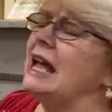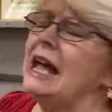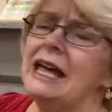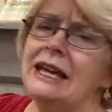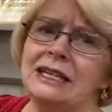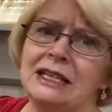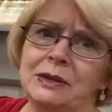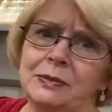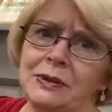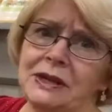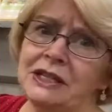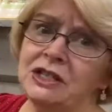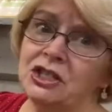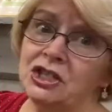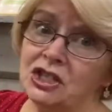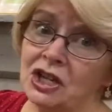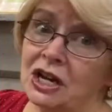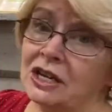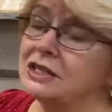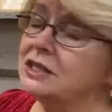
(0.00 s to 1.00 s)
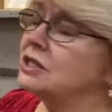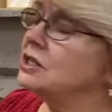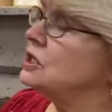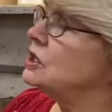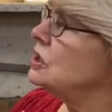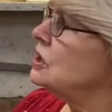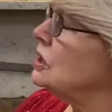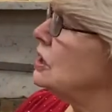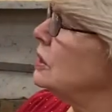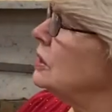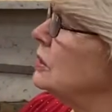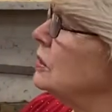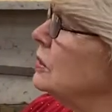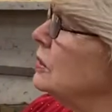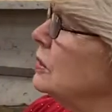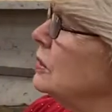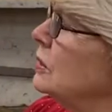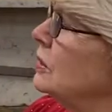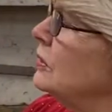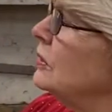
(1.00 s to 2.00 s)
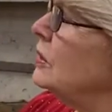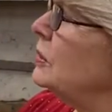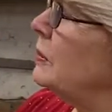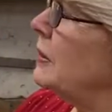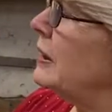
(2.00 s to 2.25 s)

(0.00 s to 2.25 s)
had to be just so for